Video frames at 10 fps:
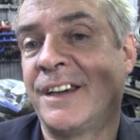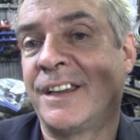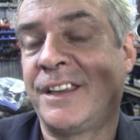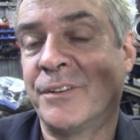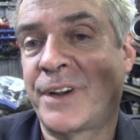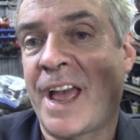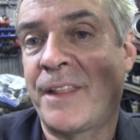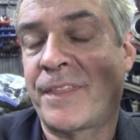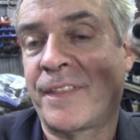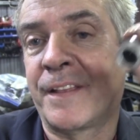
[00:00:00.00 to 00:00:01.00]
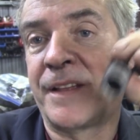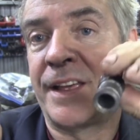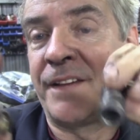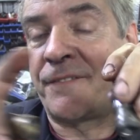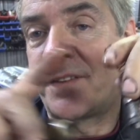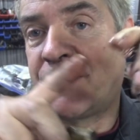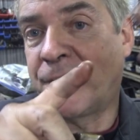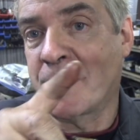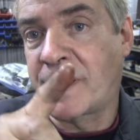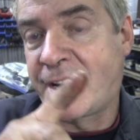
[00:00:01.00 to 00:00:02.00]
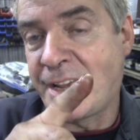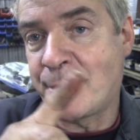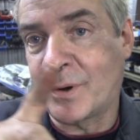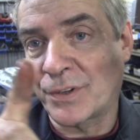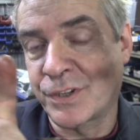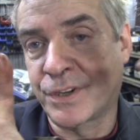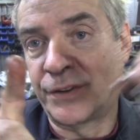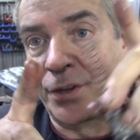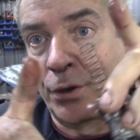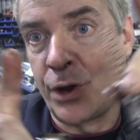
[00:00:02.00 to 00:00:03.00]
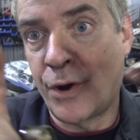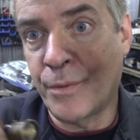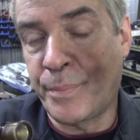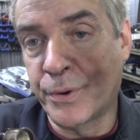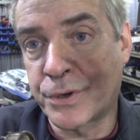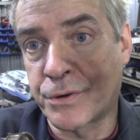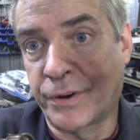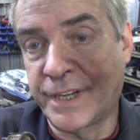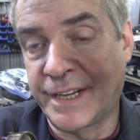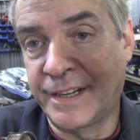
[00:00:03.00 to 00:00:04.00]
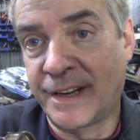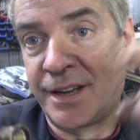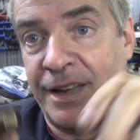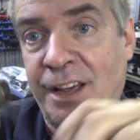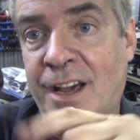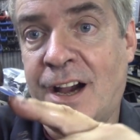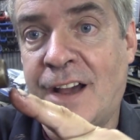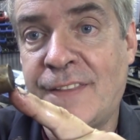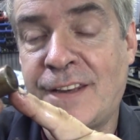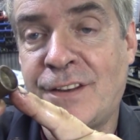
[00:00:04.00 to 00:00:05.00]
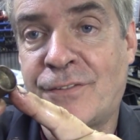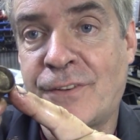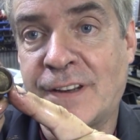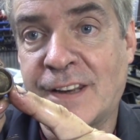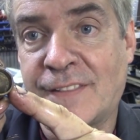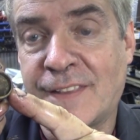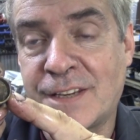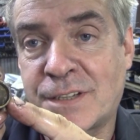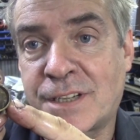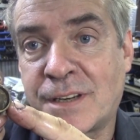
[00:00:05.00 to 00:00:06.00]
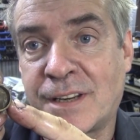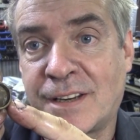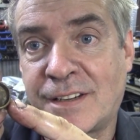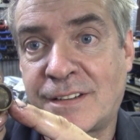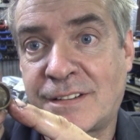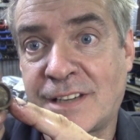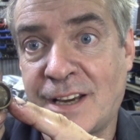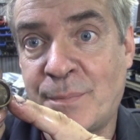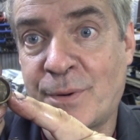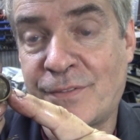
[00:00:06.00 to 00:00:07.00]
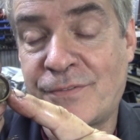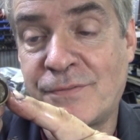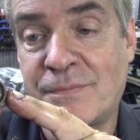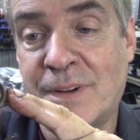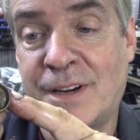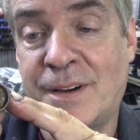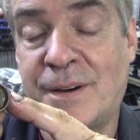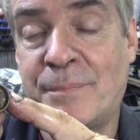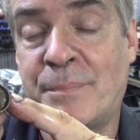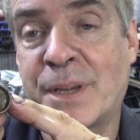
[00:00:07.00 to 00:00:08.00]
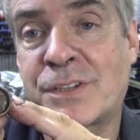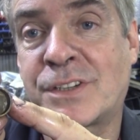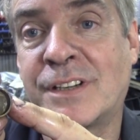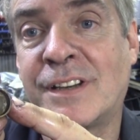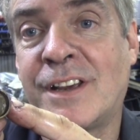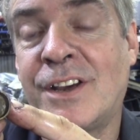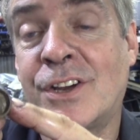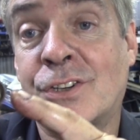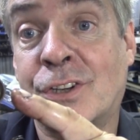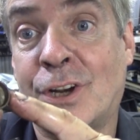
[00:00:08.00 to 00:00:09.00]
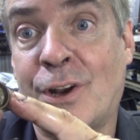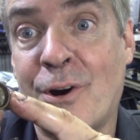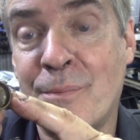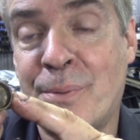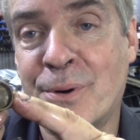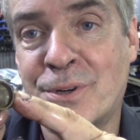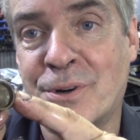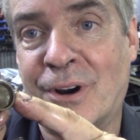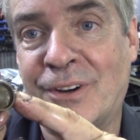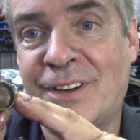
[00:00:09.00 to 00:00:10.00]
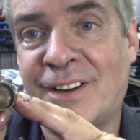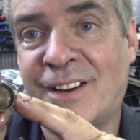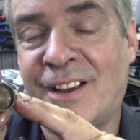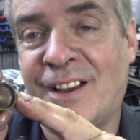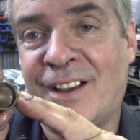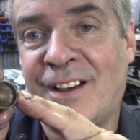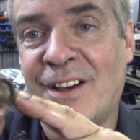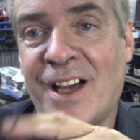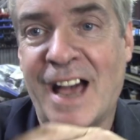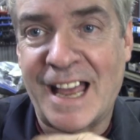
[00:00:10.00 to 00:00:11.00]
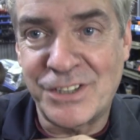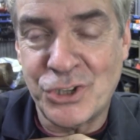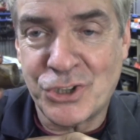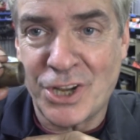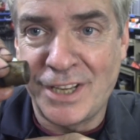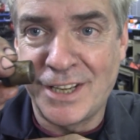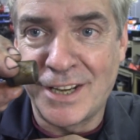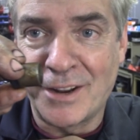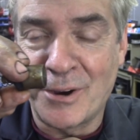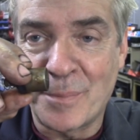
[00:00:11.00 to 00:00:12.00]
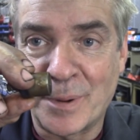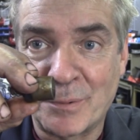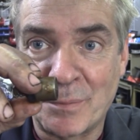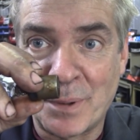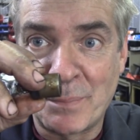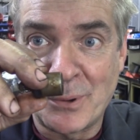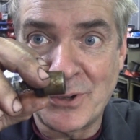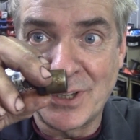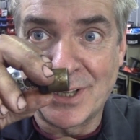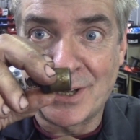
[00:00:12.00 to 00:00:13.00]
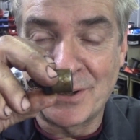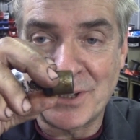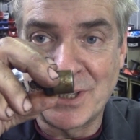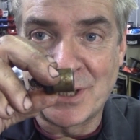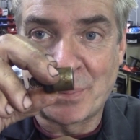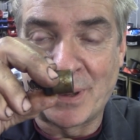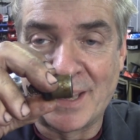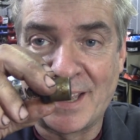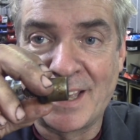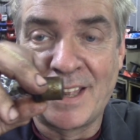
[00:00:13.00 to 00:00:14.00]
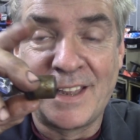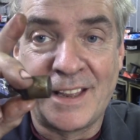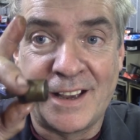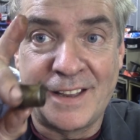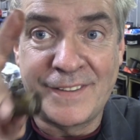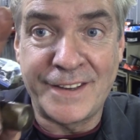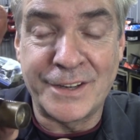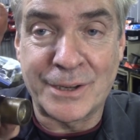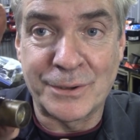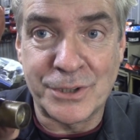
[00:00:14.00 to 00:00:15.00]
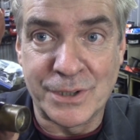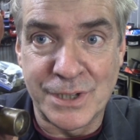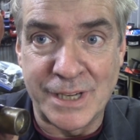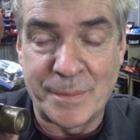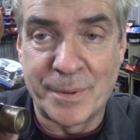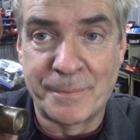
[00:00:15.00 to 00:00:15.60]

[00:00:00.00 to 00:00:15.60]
You get, if your gearbox has got the long push rod in, and then you fit this type of piston to the long push rod, as you tighten it up it will be pushing the clutch into play, and then your clutch will slip.